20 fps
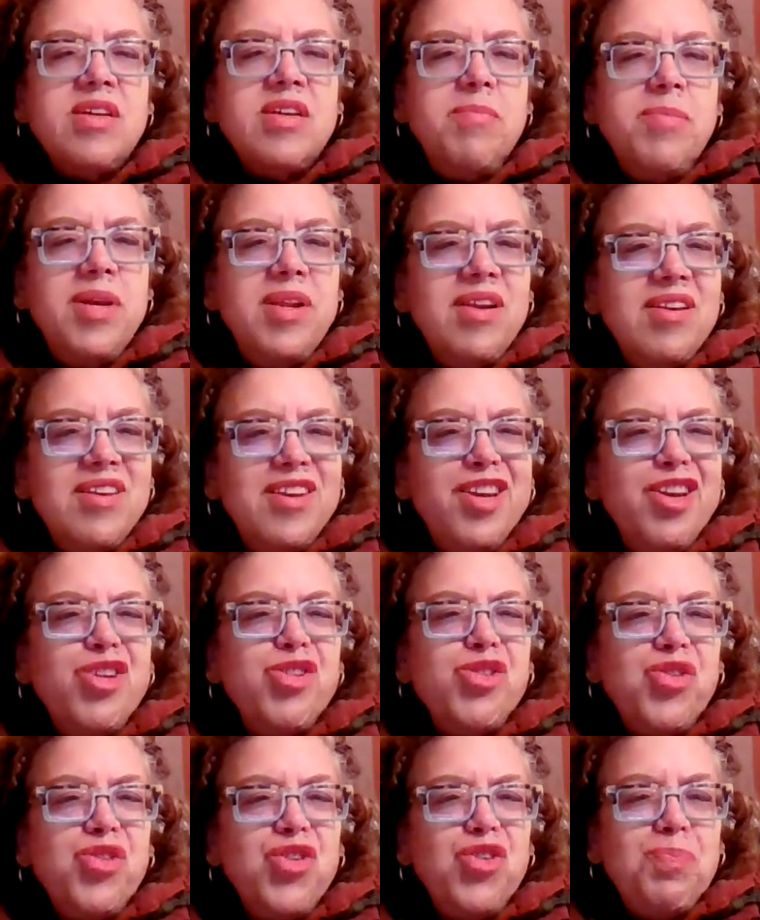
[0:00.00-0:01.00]
I mean,
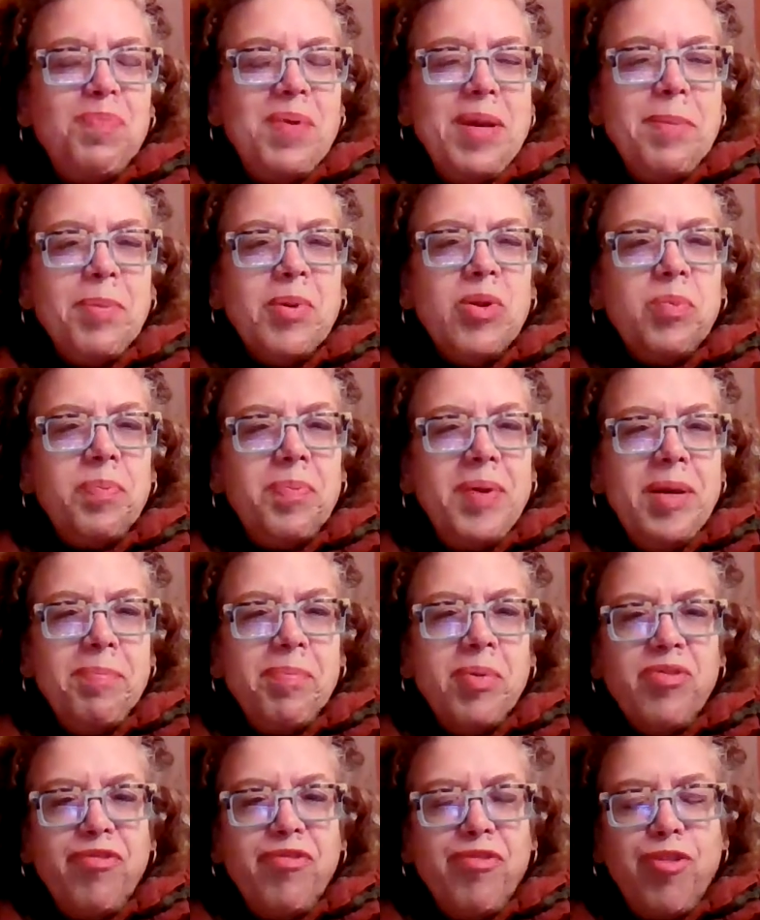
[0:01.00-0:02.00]

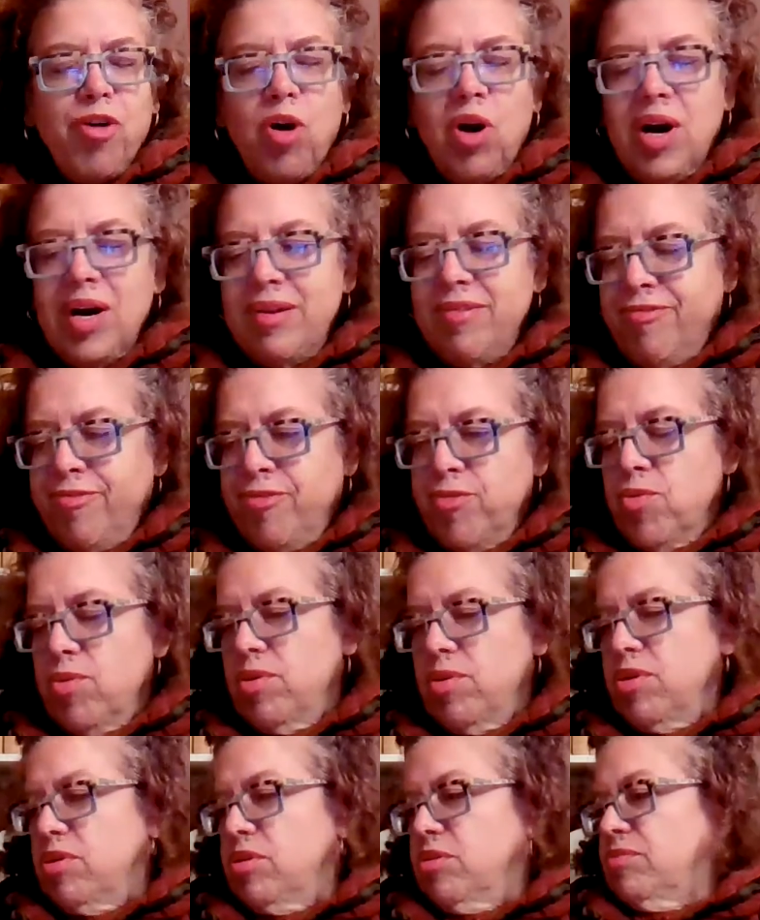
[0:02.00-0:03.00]
people fought
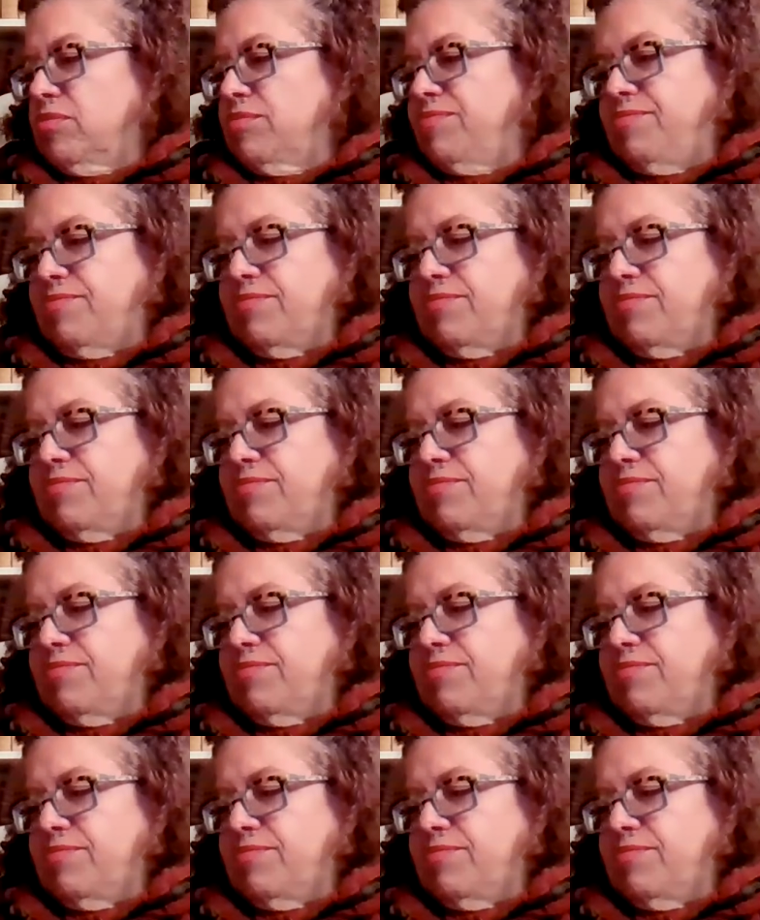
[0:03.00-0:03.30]
for